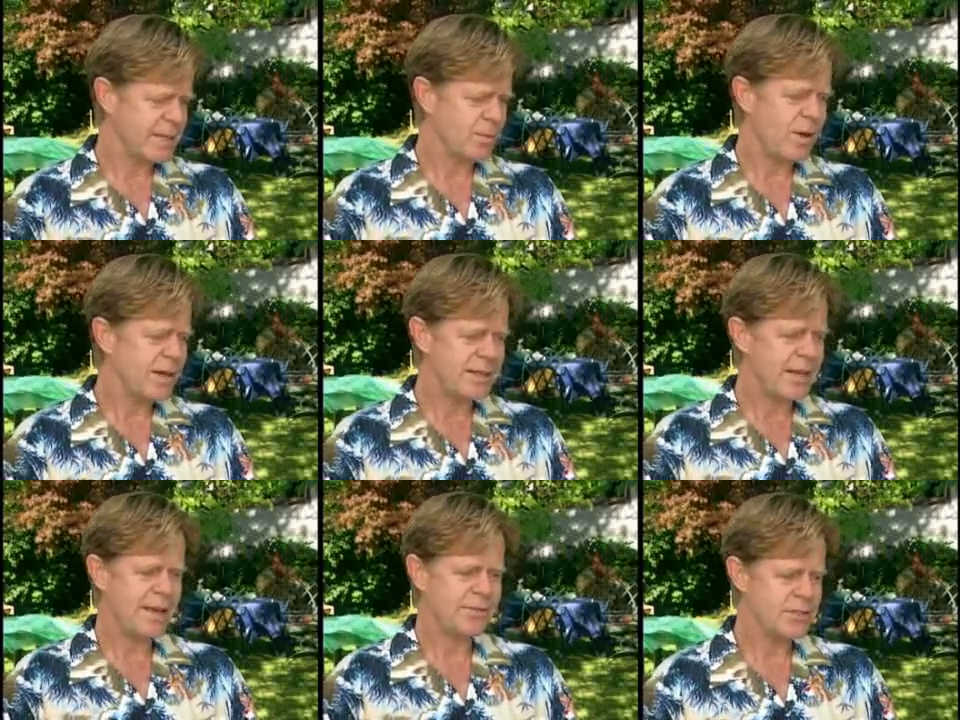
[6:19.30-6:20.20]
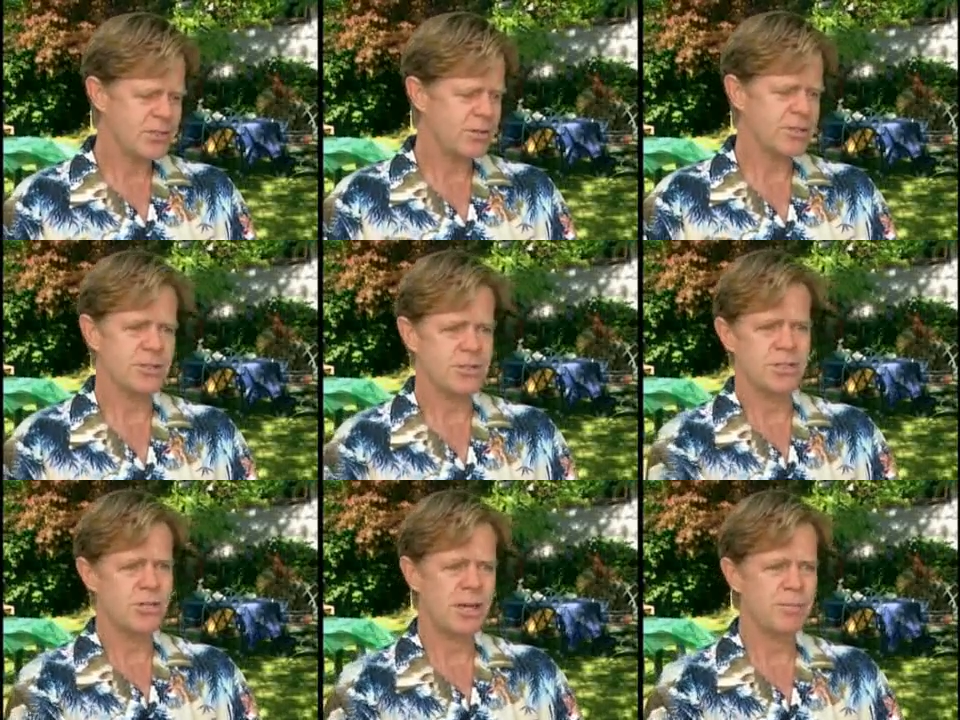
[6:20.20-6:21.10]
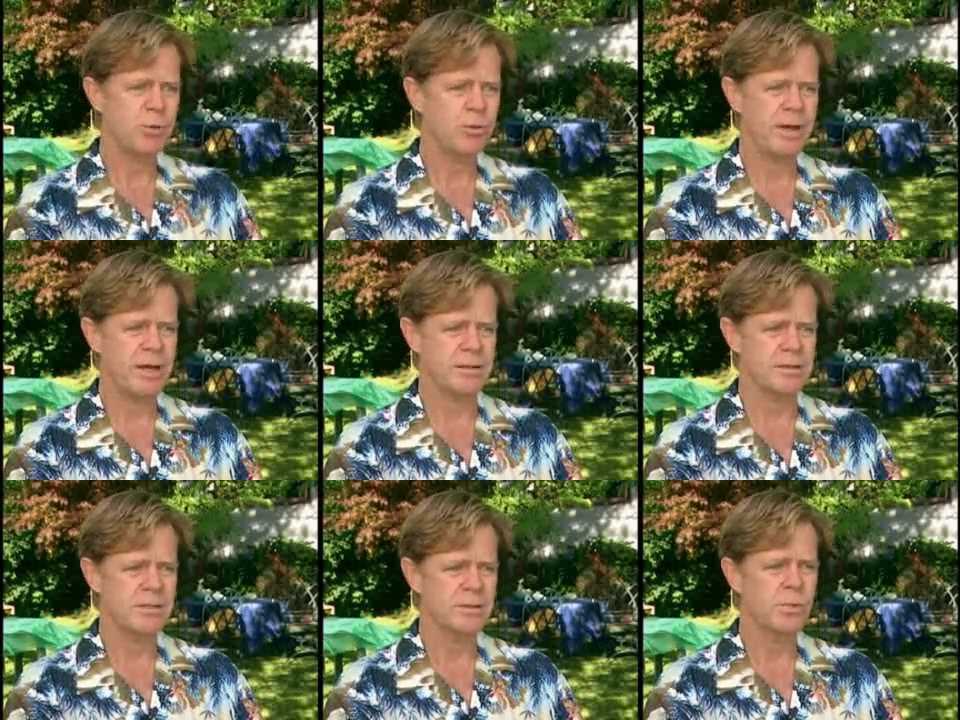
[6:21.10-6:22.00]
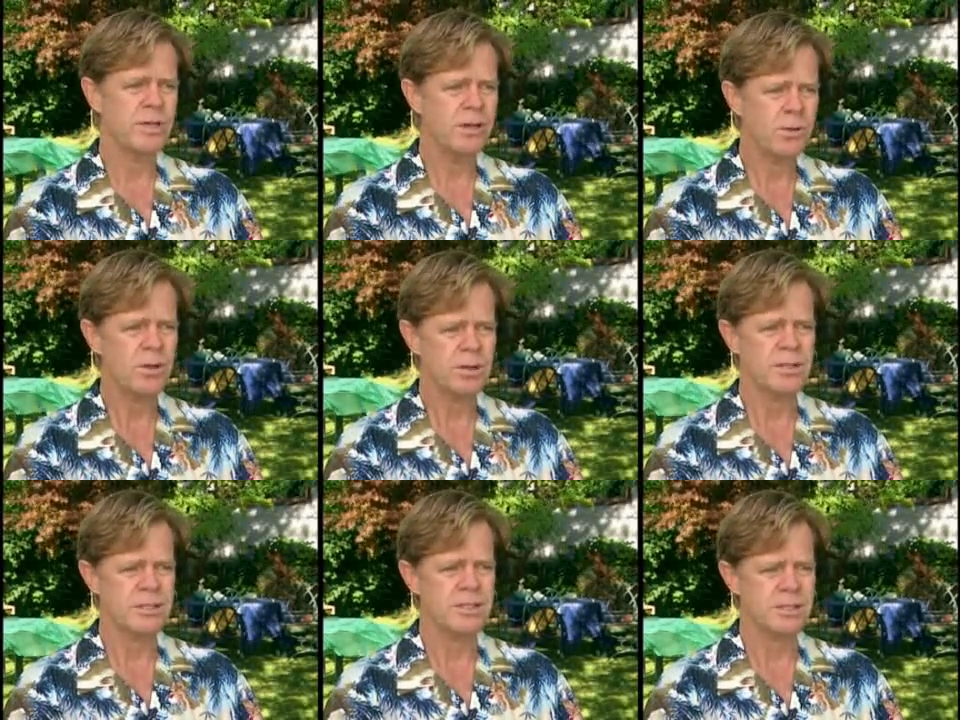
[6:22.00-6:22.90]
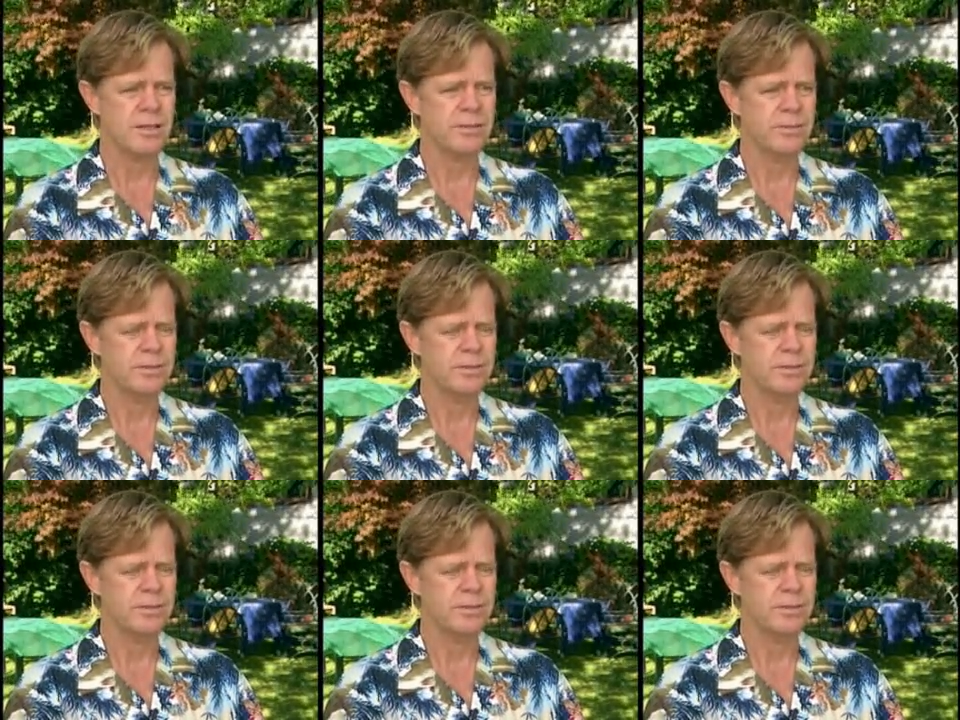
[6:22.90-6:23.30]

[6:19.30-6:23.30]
why do they have instructions on shampoo bottles? We know all of this stuff.